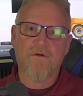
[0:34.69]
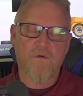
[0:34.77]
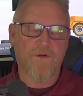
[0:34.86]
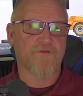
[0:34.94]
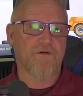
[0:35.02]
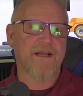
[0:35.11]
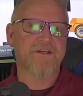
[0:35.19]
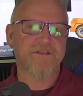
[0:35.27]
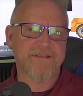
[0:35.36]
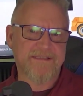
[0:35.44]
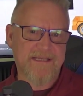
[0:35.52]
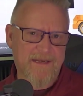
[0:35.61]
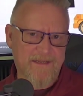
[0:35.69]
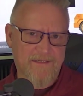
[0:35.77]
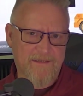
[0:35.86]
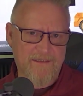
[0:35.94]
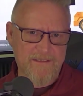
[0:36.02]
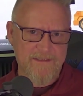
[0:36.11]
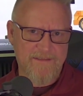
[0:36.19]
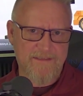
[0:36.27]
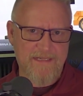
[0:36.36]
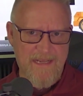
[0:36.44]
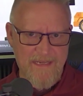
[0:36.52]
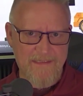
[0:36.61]
Well, direction setting is
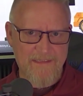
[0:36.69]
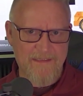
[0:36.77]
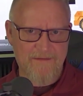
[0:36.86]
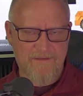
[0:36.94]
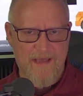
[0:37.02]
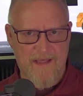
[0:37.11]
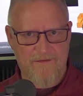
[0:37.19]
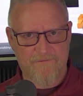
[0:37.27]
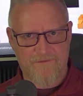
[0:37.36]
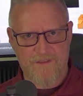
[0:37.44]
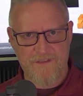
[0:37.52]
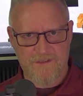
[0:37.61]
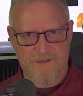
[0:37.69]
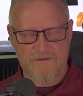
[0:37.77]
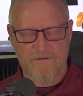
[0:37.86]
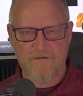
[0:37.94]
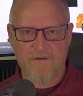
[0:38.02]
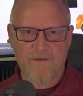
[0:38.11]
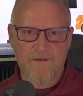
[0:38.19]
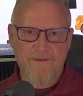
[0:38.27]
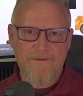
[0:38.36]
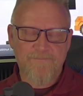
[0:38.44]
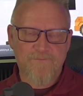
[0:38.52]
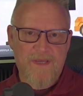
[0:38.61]
taking that vision
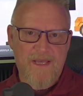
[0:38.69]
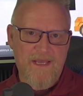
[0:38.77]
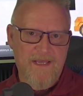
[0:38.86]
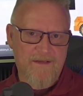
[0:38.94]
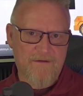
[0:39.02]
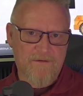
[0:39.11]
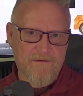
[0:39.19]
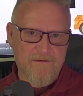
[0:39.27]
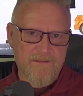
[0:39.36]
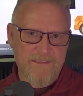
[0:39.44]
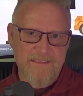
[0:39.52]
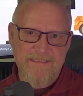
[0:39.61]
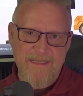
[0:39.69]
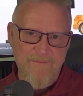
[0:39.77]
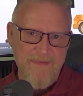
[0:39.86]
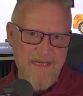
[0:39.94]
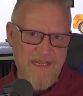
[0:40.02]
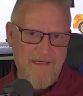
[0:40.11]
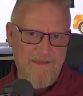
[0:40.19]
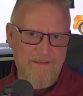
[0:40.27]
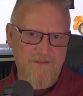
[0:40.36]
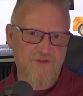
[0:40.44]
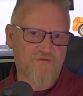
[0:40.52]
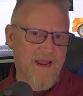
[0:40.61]
and disseminating
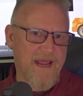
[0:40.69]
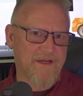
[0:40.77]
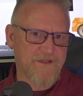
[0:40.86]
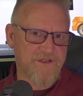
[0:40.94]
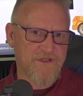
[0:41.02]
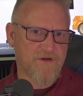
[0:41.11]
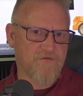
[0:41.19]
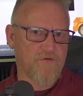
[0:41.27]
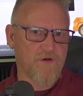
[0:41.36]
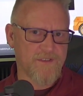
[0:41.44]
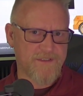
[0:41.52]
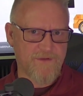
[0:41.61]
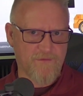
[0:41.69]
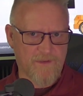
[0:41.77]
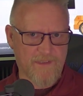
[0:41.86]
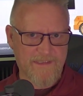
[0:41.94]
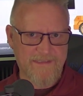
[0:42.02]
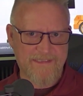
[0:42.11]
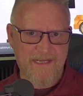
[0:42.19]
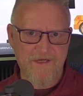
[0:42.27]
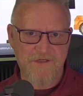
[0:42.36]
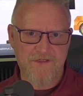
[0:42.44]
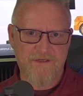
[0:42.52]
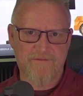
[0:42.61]
strategy across the
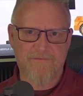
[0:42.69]
organization